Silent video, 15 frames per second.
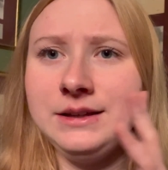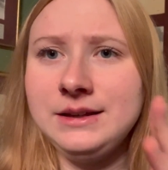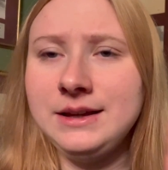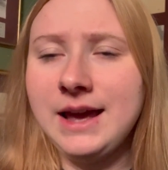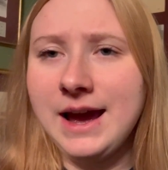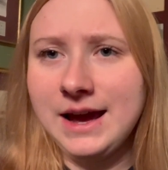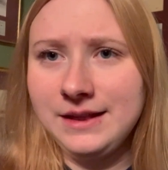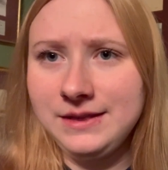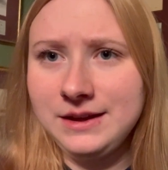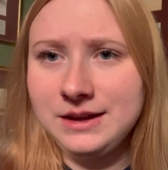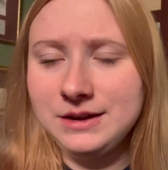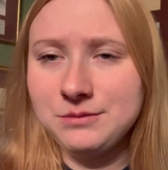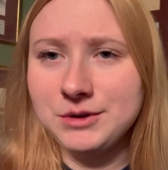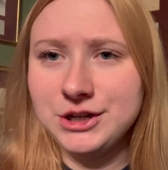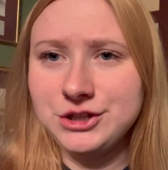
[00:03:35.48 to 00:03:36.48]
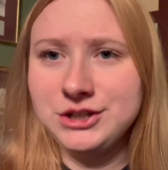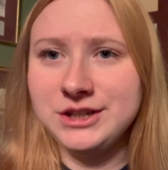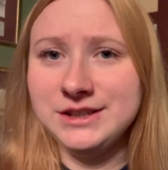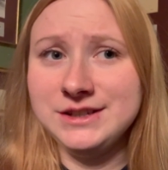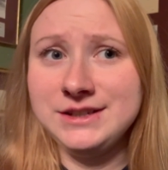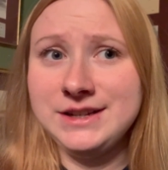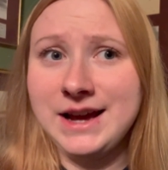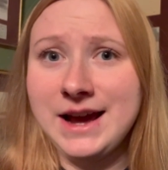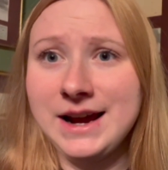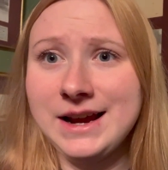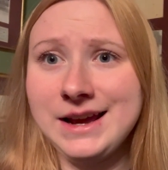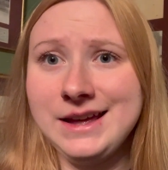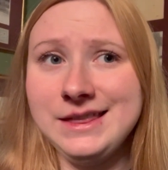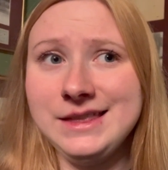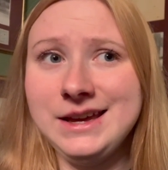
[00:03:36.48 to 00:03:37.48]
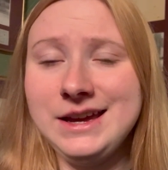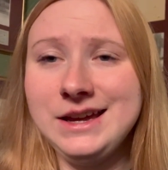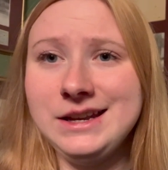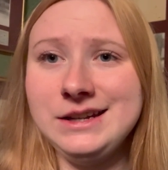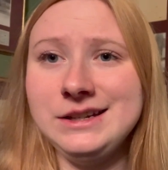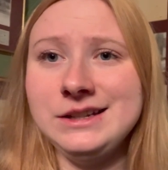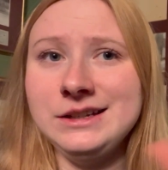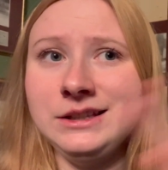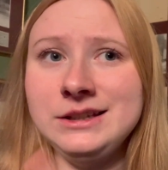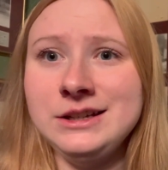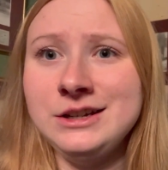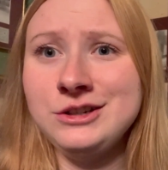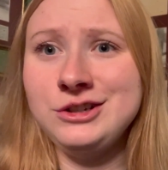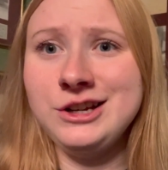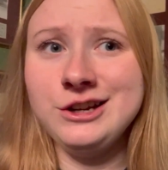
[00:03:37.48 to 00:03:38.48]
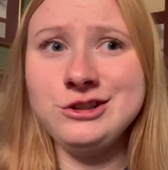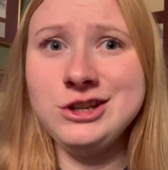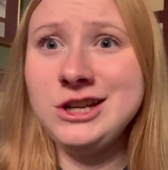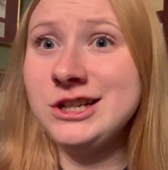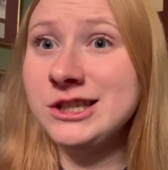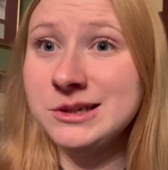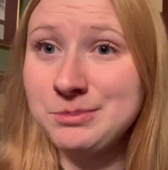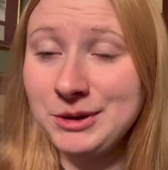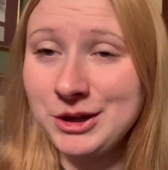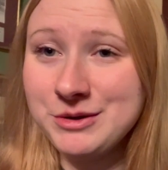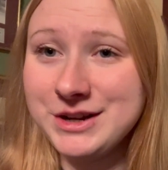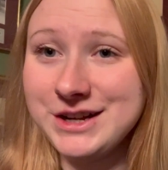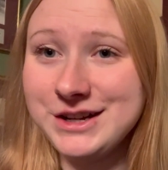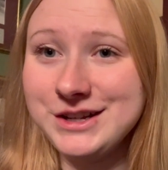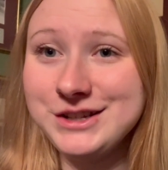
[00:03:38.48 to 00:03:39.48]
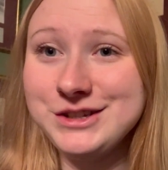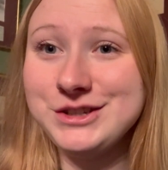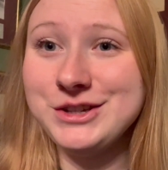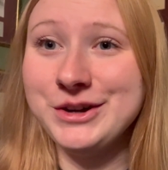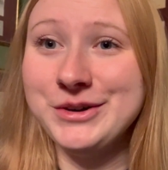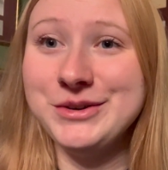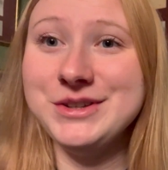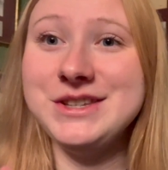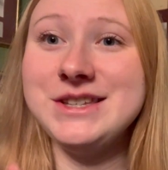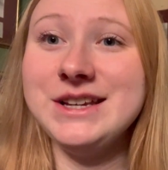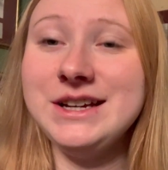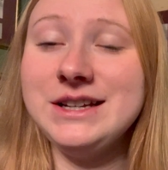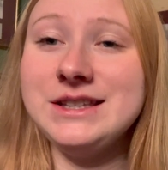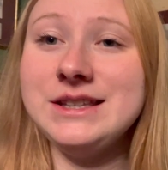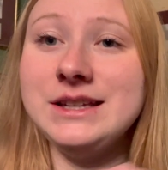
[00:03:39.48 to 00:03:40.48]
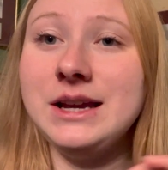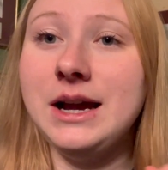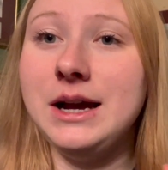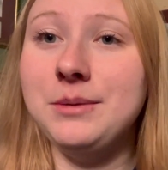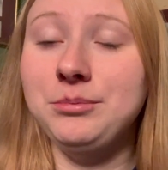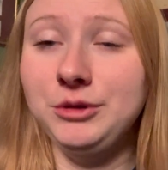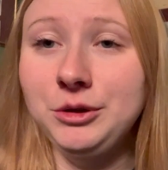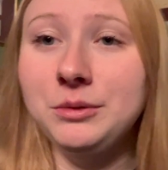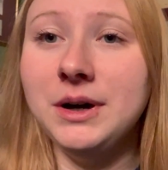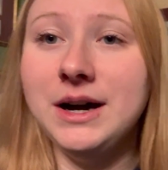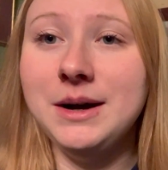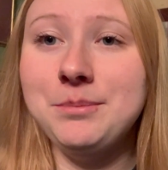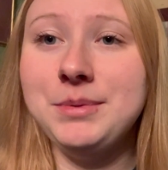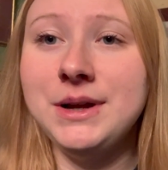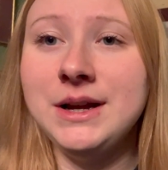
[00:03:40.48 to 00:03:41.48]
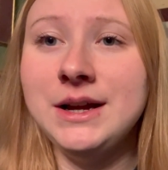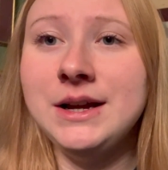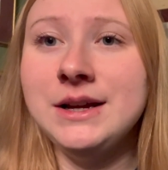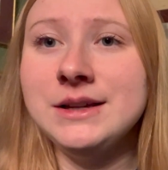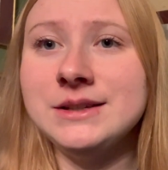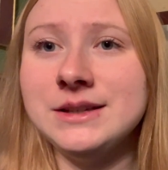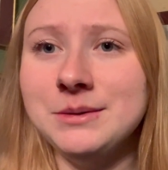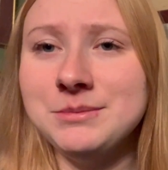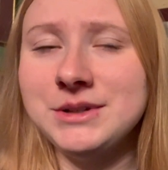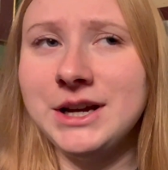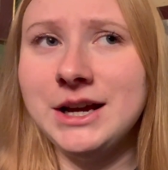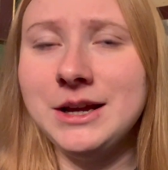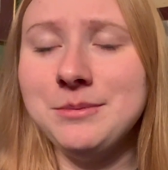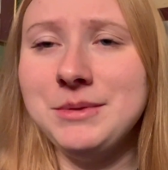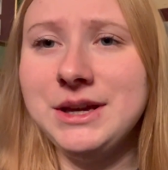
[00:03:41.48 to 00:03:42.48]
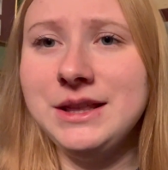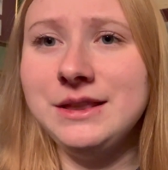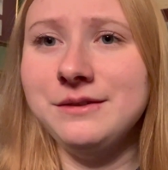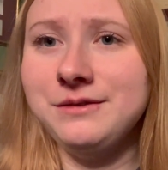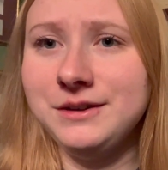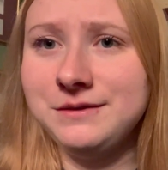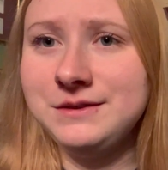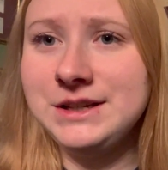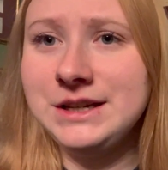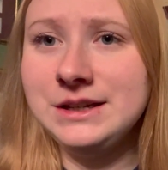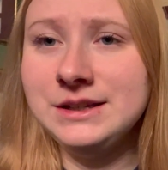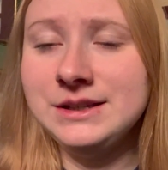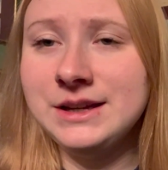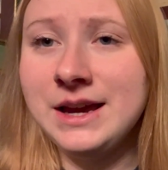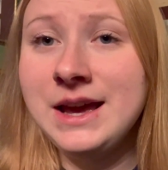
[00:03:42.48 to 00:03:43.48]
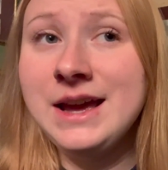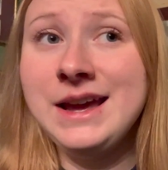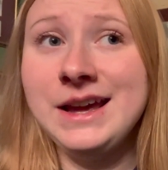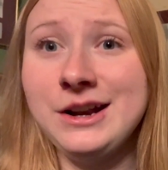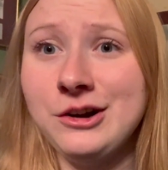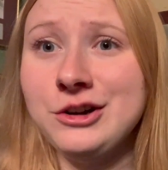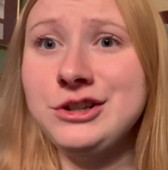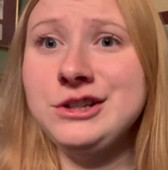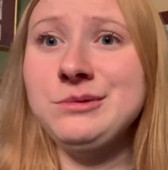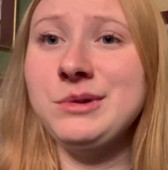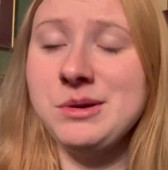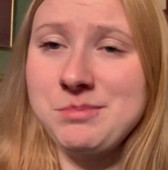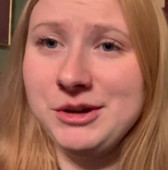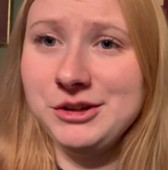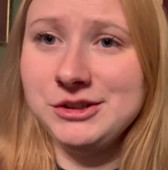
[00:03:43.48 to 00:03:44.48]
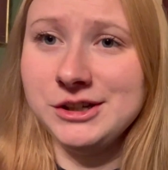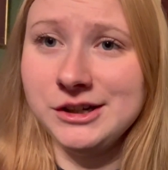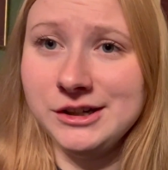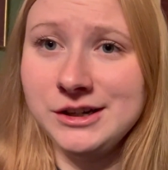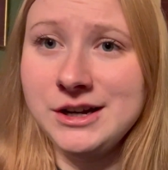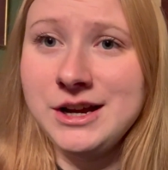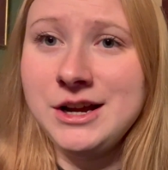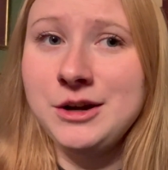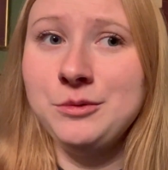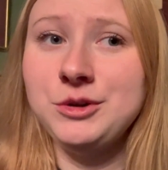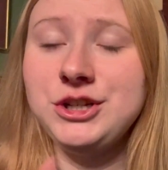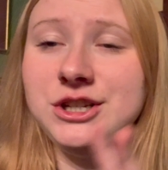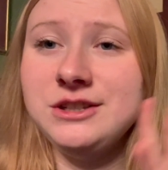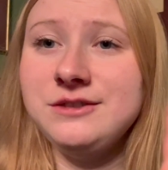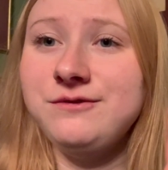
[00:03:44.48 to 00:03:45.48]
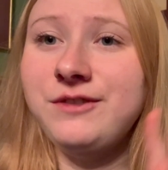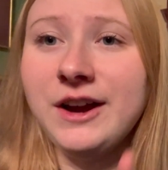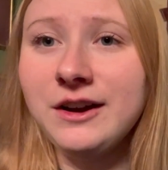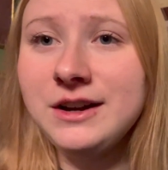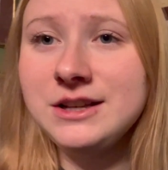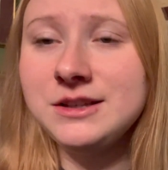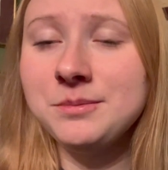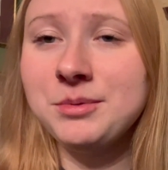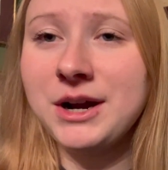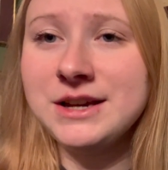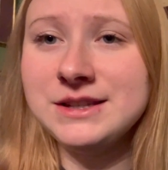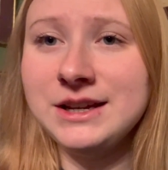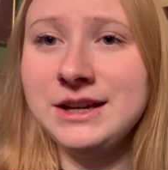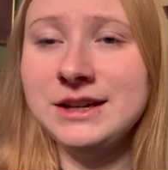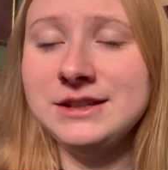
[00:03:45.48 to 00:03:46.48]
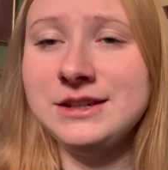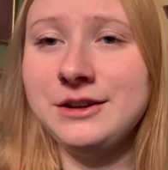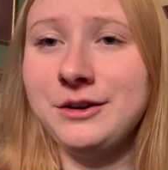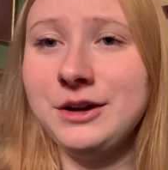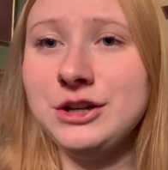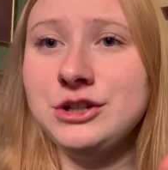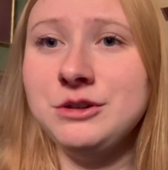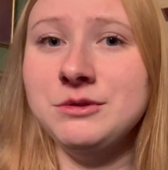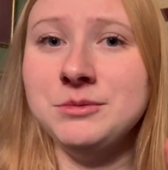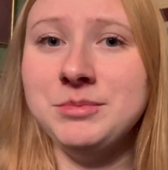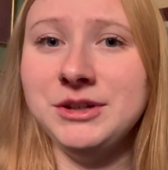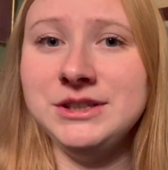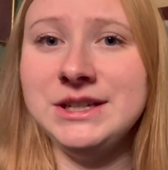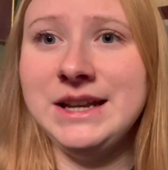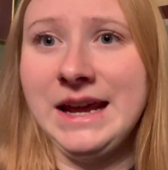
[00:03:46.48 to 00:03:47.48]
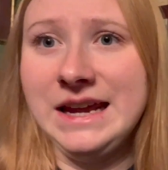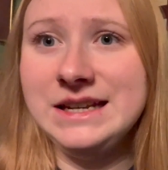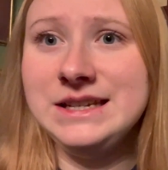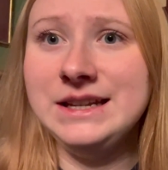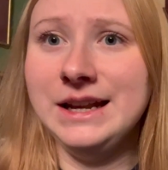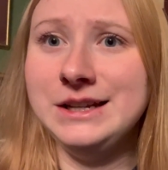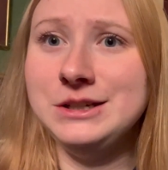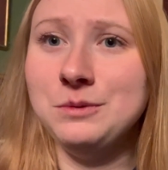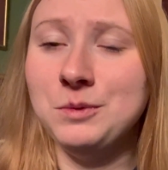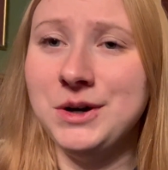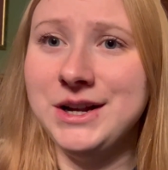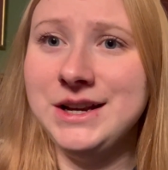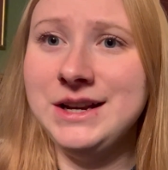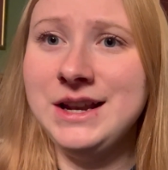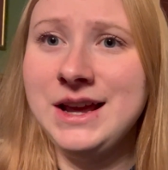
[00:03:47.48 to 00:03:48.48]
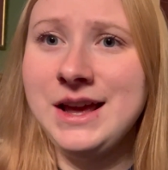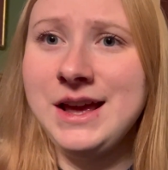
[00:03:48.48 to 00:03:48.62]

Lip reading: add the Rushton Stack, and then she actually exploded. So 6 blew up sometime in the 50s, and Argent rebuilt her, which is very surprising considering she was built in 1891,